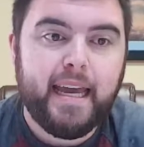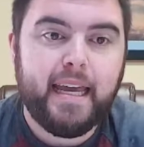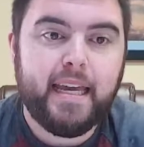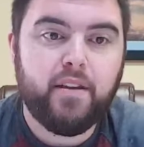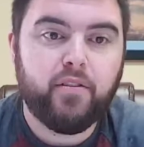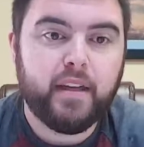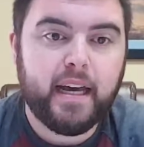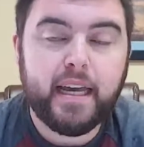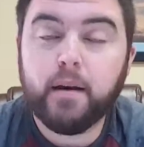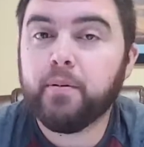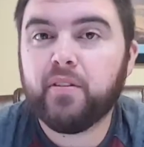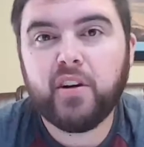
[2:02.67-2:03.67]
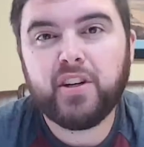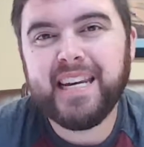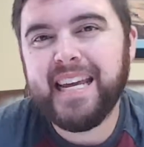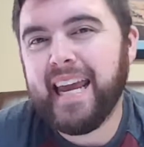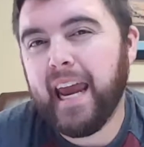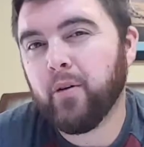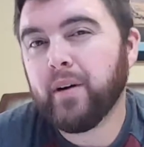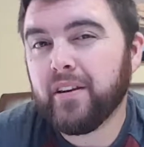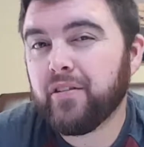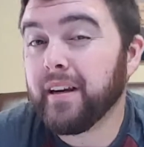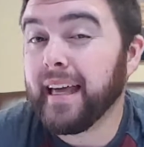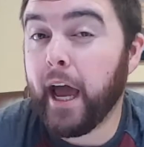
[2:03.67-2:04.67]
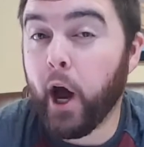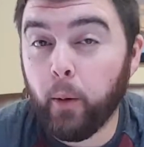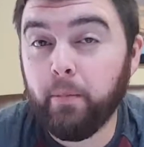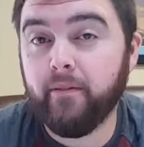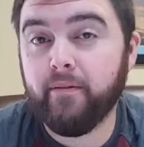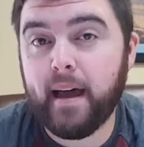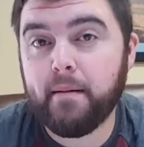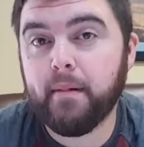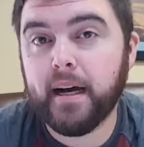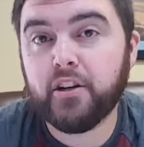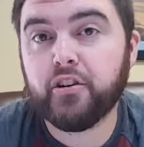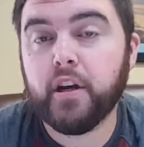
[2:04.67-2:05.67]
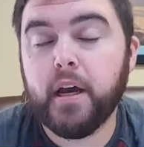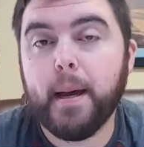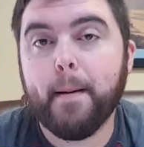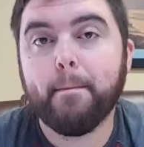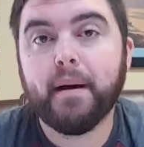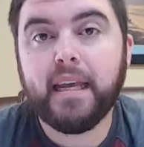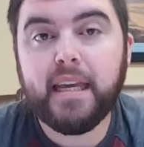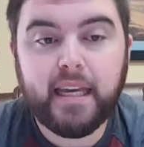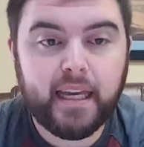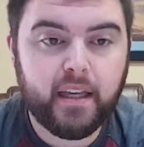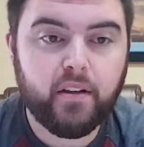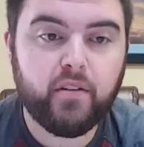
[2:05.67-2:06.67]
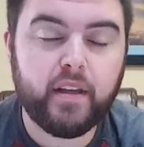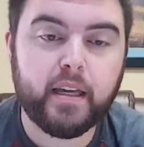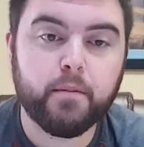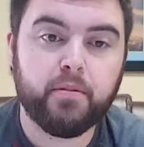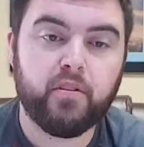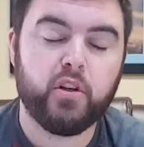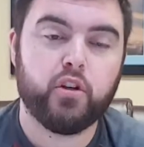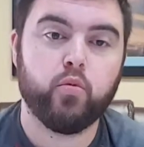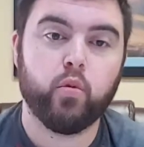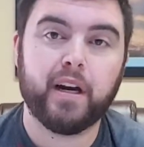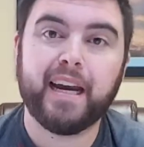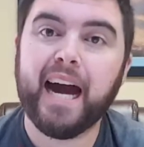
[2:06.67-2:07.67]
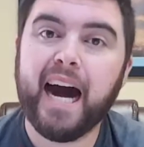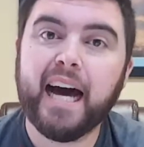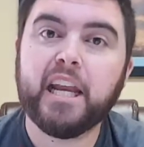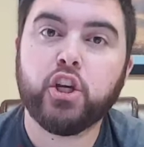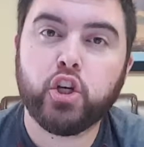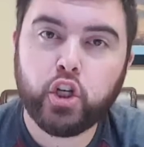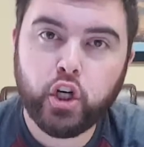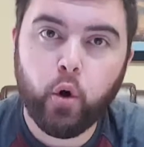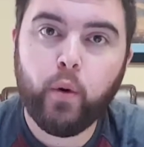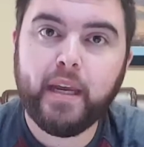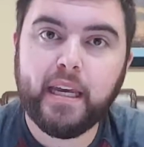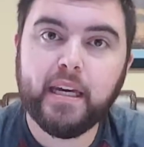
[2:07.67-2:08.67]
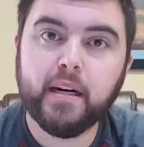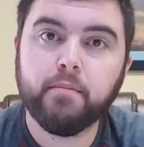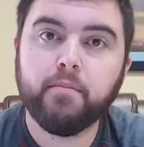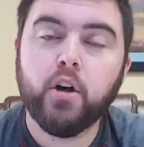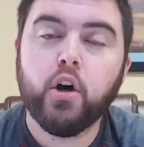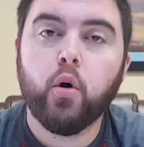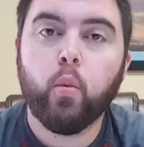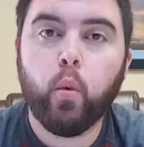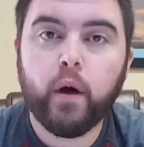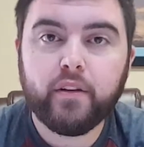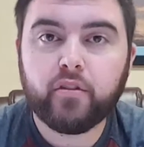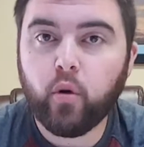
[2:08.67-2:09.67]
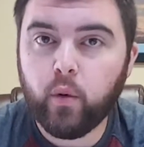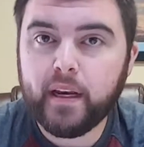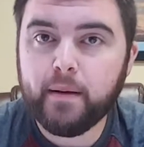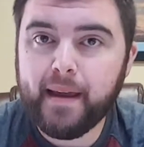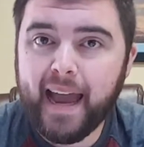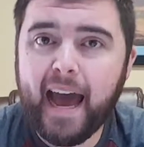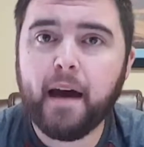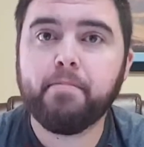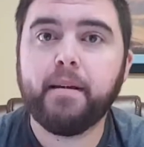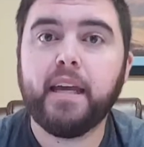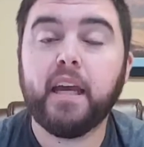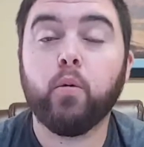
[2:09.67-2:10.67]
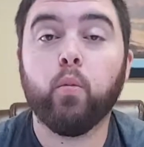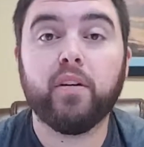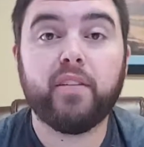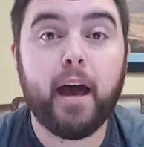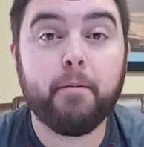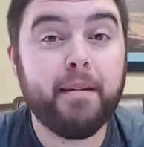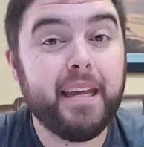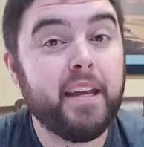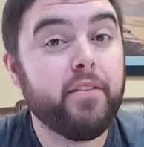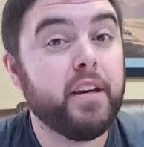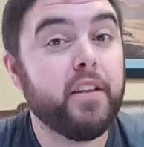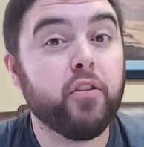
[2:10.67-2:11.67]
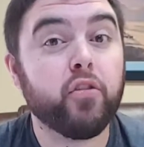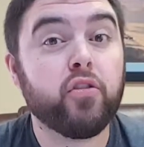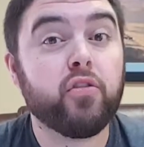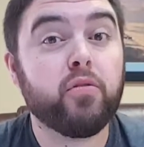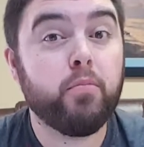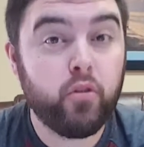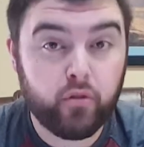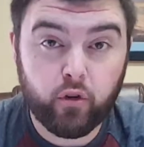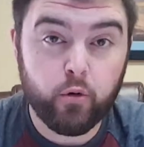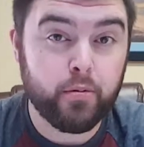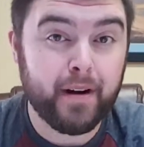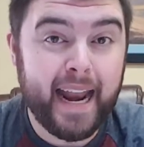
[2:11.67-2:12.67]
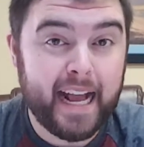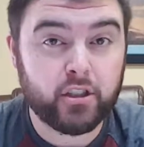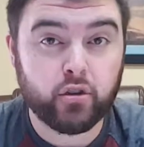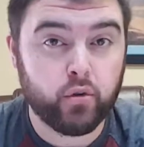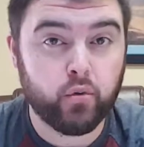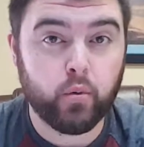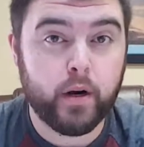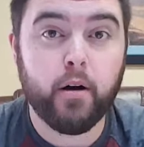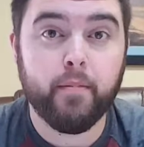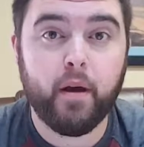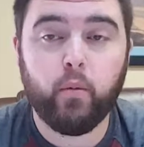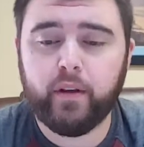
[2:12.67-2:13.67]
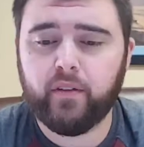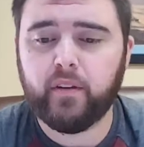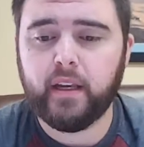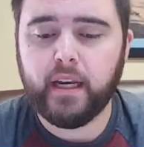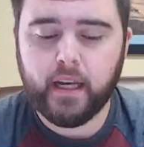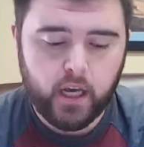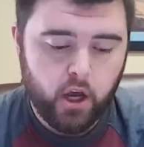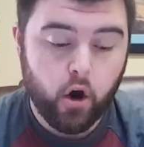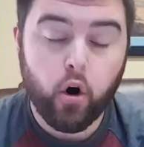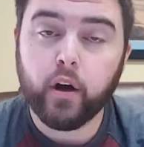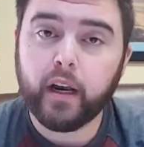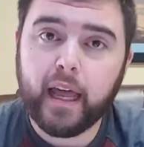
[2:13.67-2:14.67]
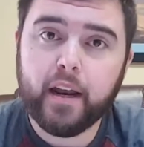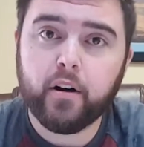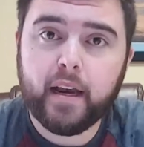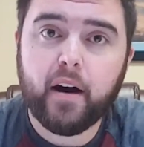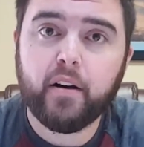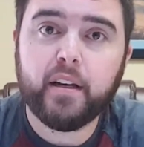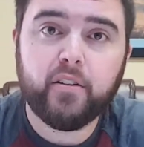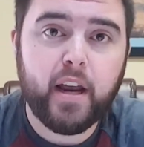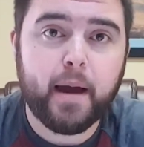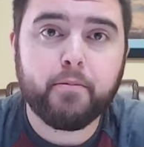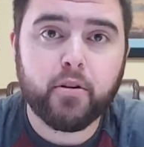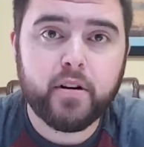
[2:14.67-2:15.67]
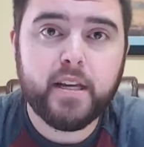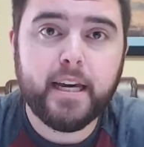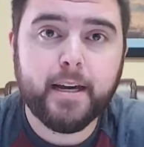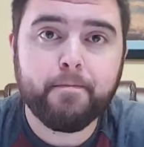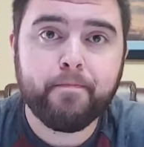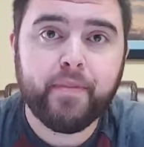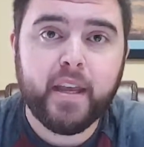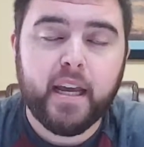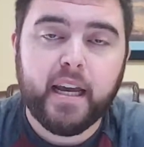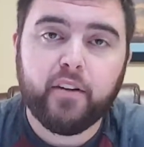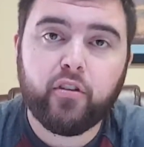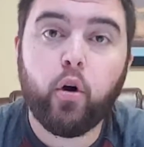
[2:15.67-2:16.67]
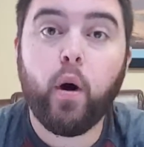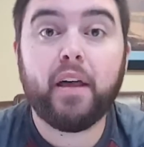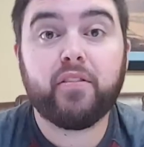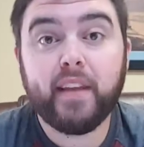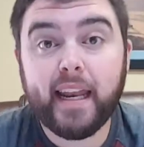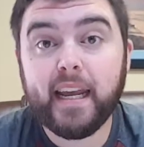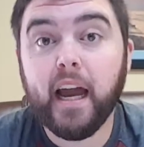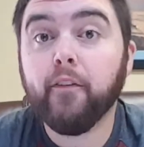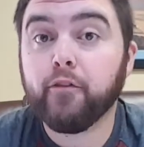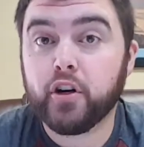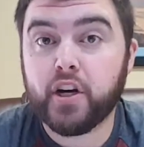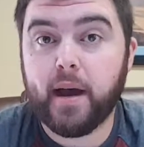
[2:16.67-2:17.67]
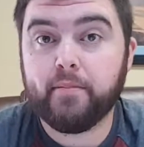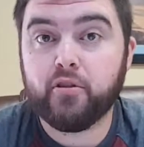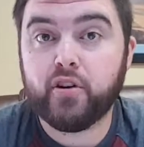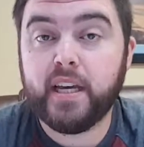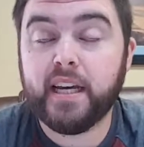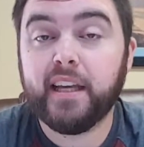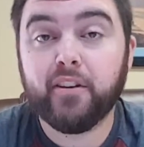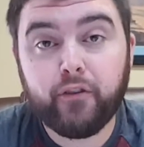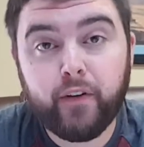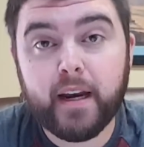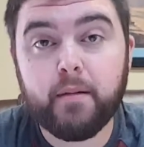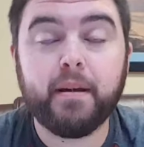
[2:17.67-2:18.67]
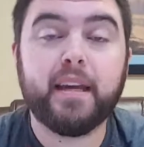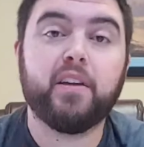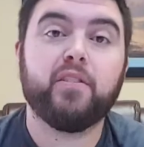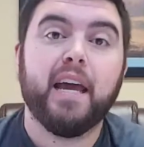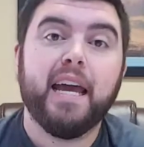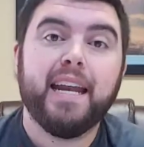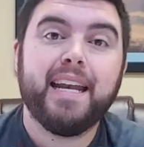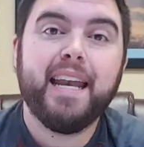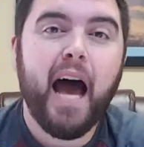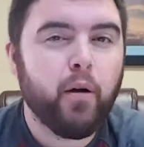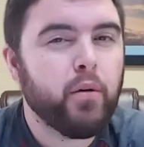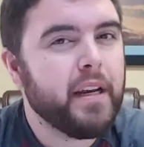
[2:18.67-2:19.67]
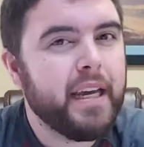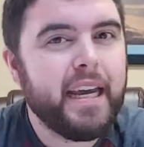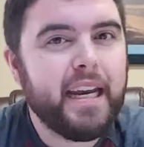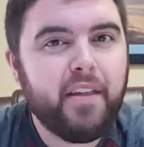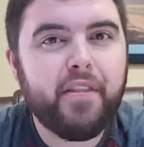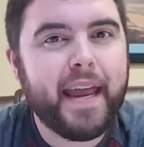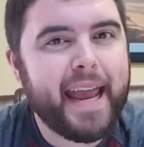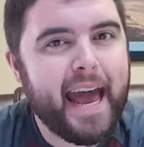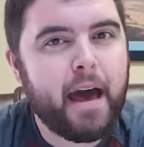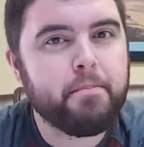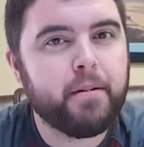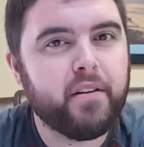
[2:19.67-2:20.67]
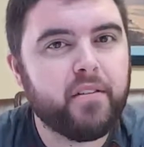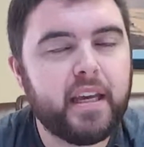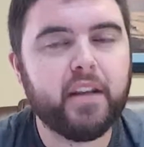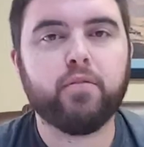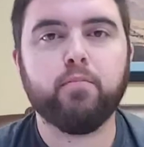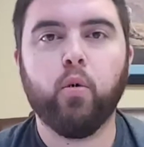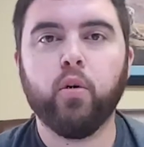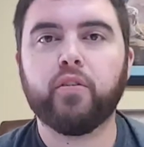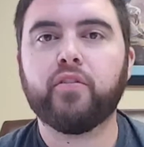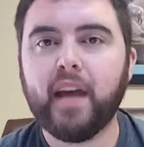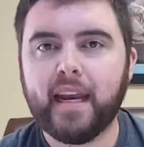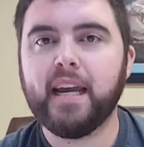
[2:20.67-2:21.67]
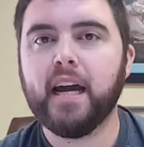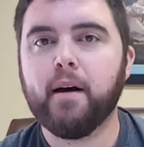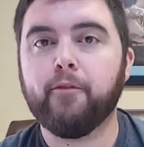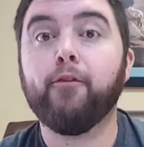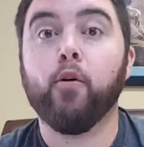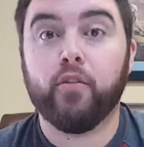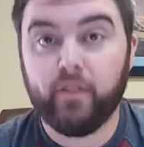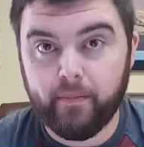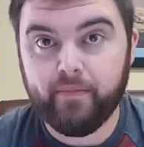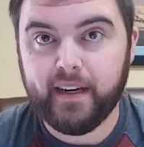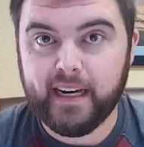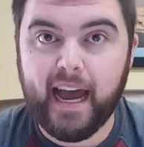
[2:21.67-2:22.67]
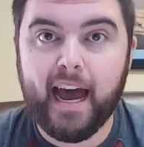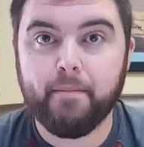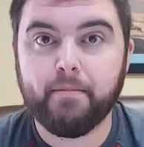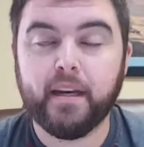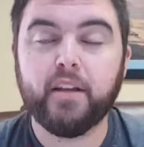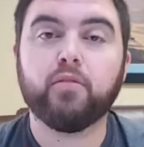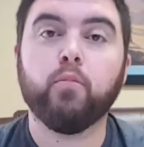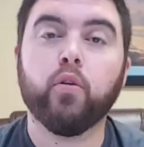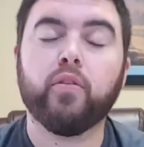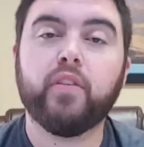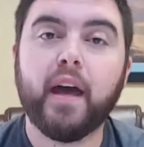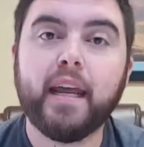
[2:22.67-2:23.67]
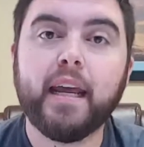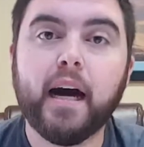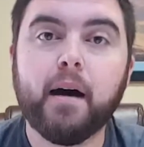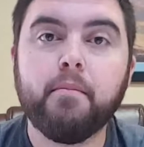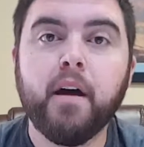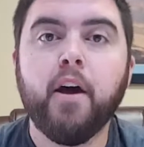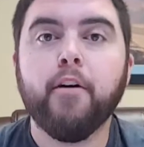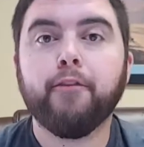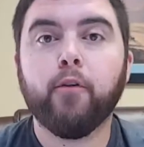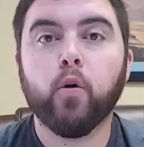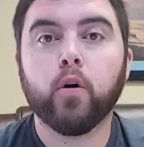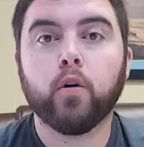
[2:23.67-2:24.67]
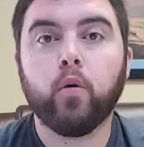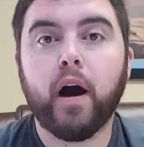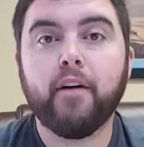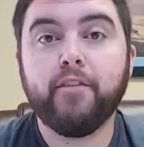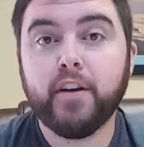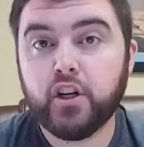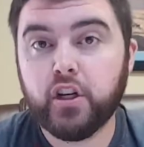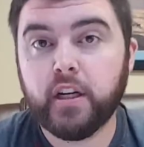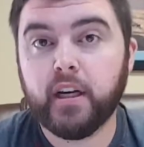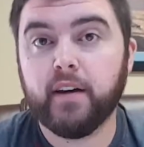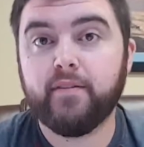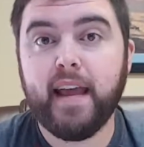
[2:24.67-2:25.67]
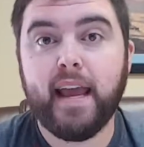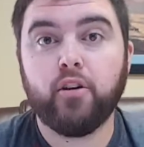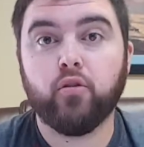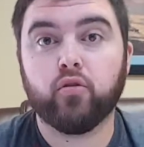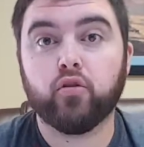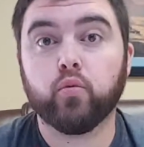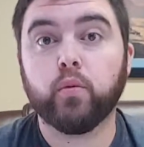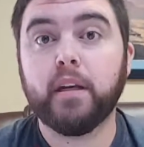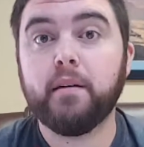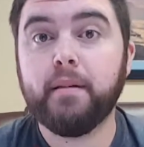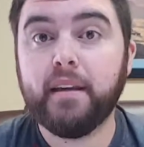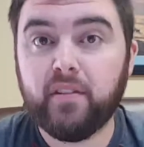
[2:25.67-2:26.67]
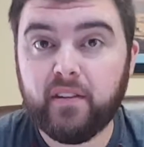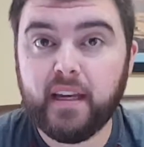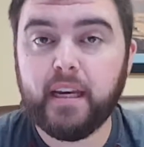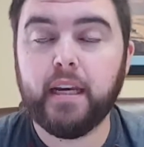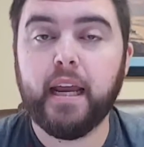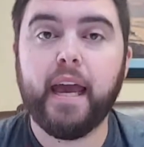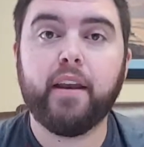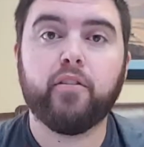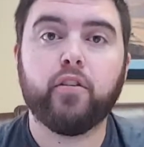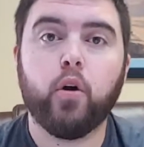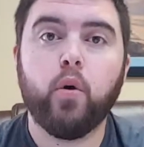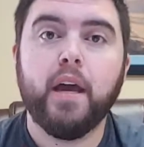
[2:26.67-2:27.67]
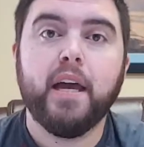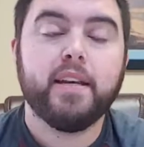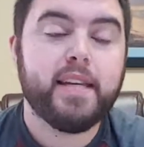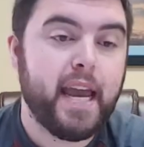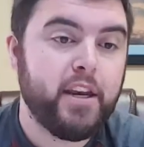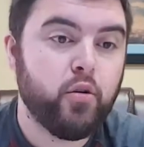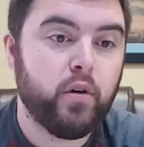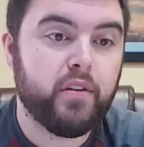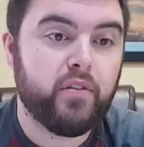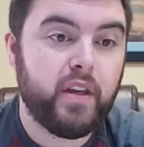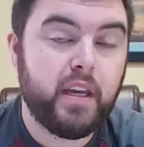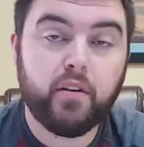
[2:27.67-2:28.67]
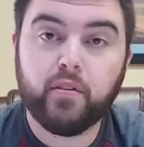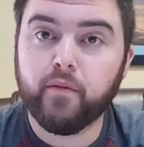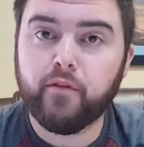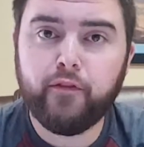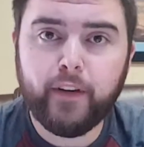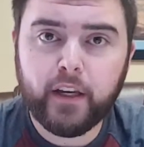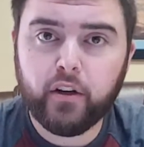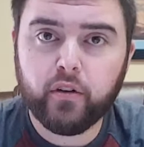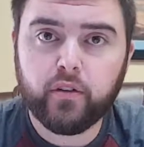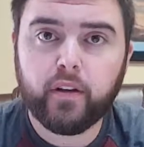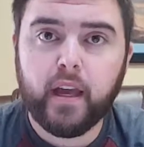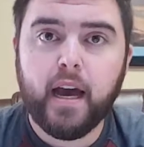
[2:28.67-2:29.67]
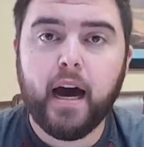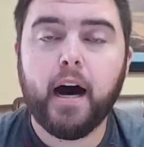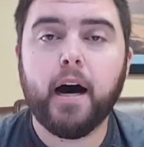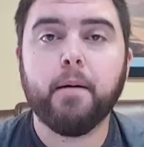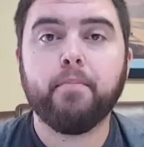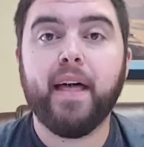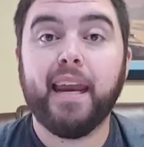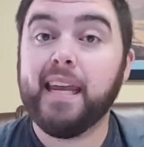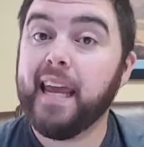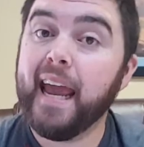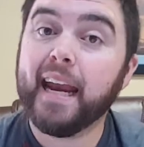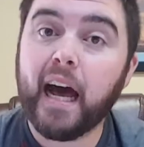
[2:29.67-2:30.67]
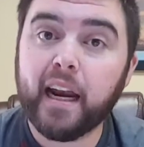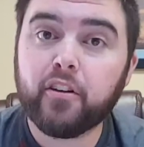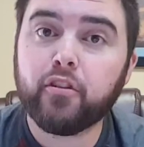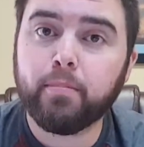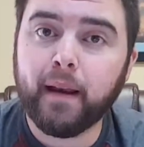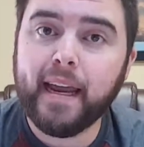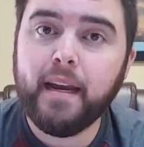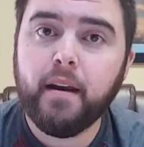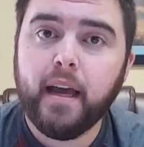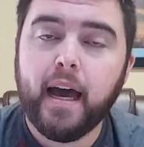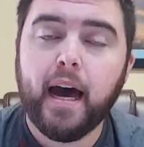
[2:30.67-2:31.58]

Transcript: he's in a position he can't necessarily help them that much, but he is in a position where God is showing him what is going to be happening and what's happening even in the supernatural realm that we see on later down in chapter 10. And so as setting up for chapter 10, it's funny because not really anything happens. It's more setting up for something to happen. It's more setting up for a vision of Daniel to really be seen. And so Daniel is seeing some figures that he cannot explain.